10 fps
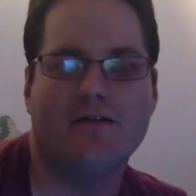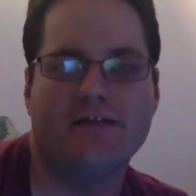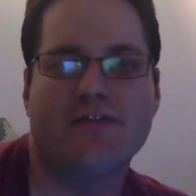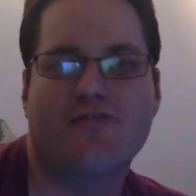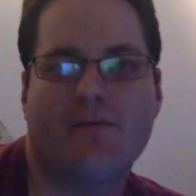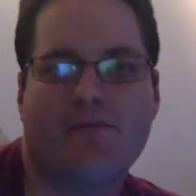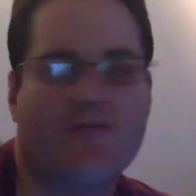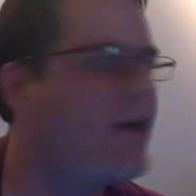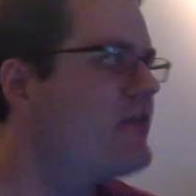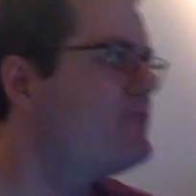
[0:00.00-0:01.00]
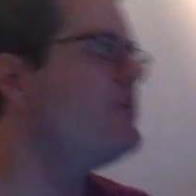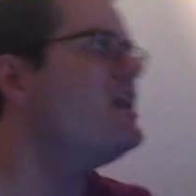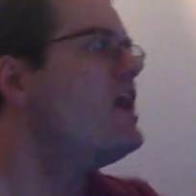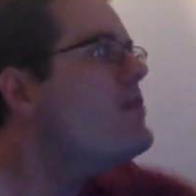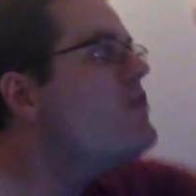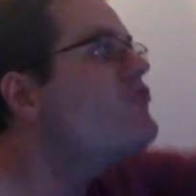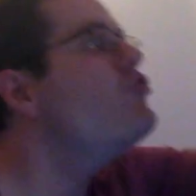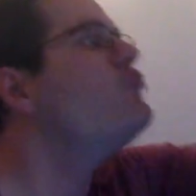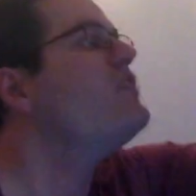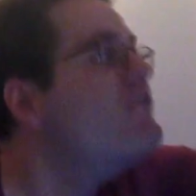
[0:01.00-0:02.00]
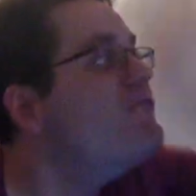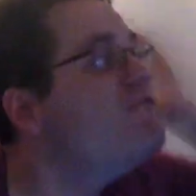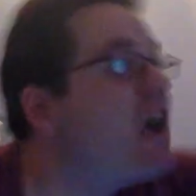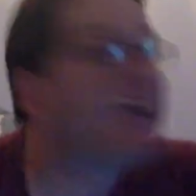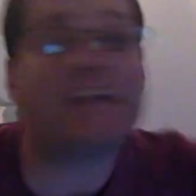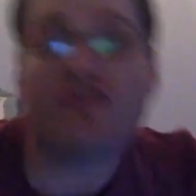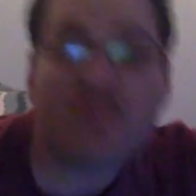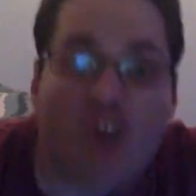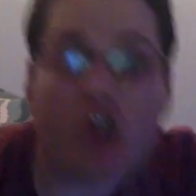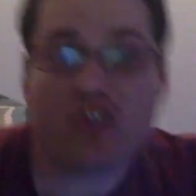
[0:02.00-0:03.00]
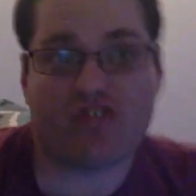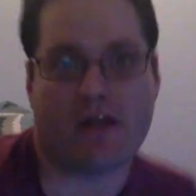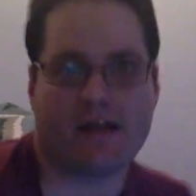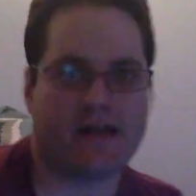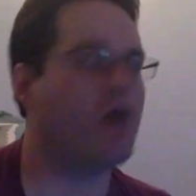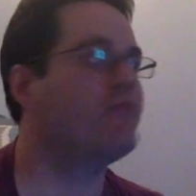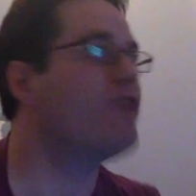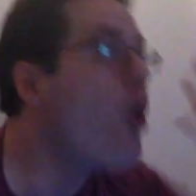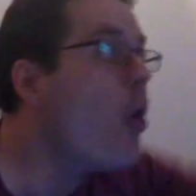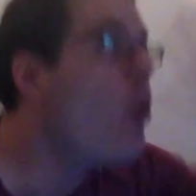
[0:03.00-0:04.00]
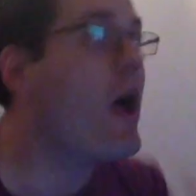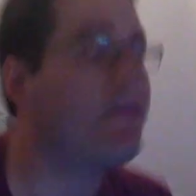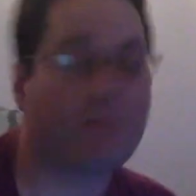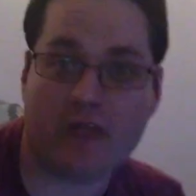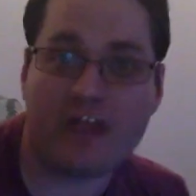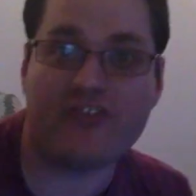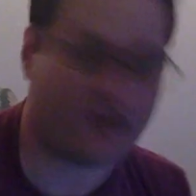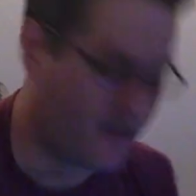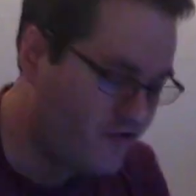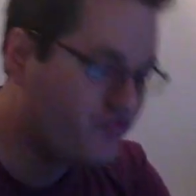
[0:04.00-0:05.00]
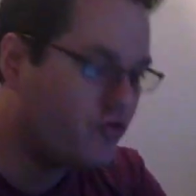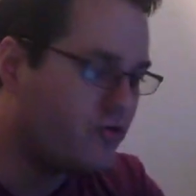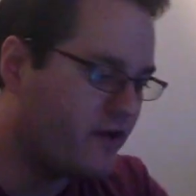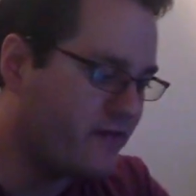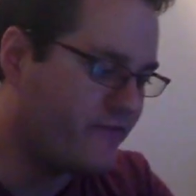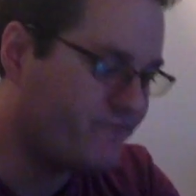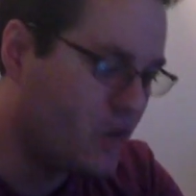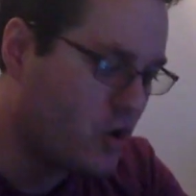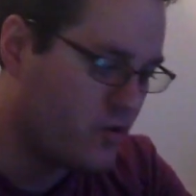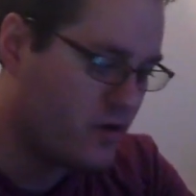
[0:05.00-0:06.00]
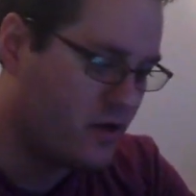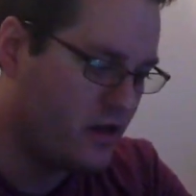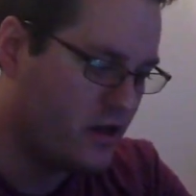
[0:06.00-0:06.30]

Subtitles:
leadership responsibility? This dude's in fucking charge right now of the whole operation. This dude's on the phone.